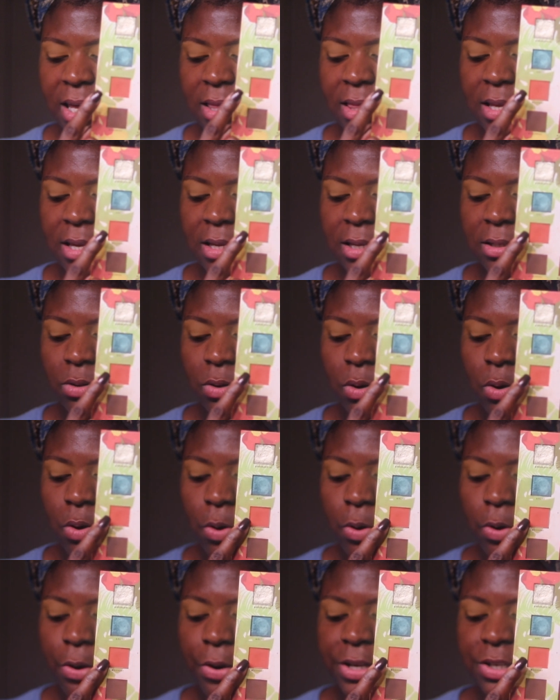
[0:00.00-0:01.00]
this
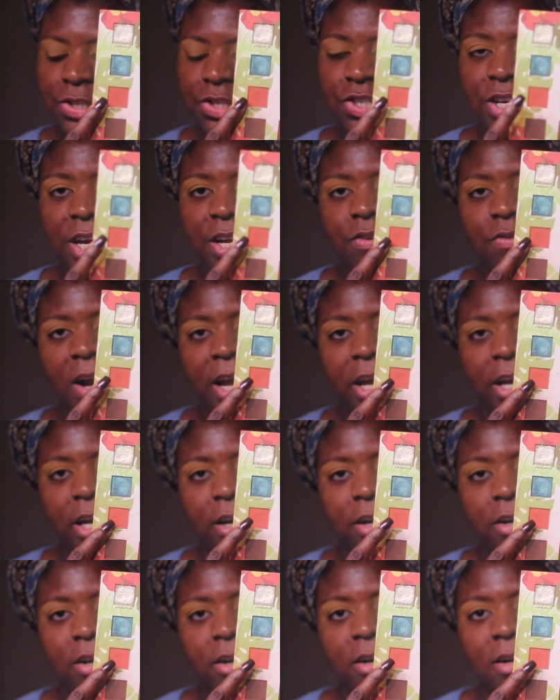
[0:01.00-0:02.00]
orange shade right
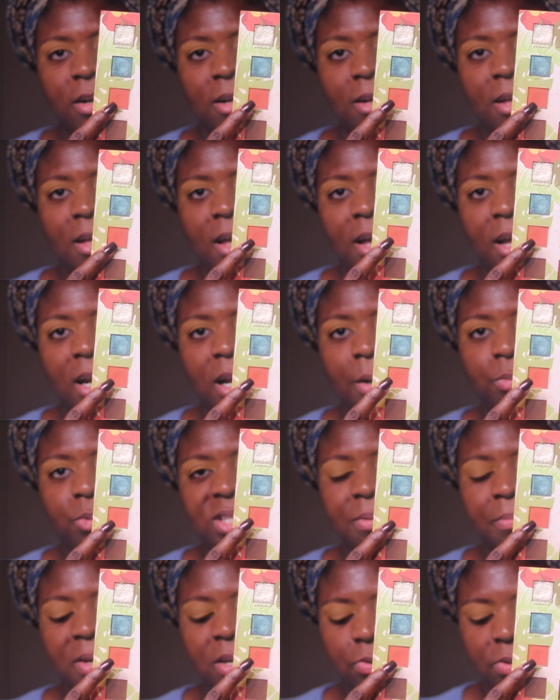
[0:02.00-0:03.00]
here, and I'm
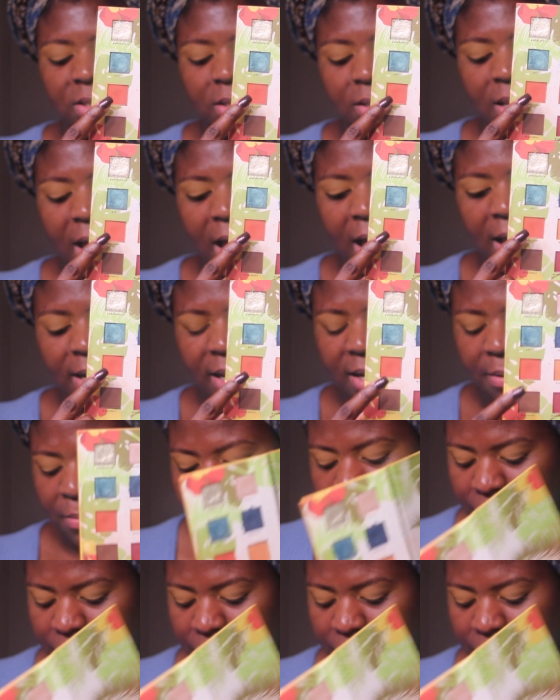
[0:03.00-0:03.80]
going to be using that in my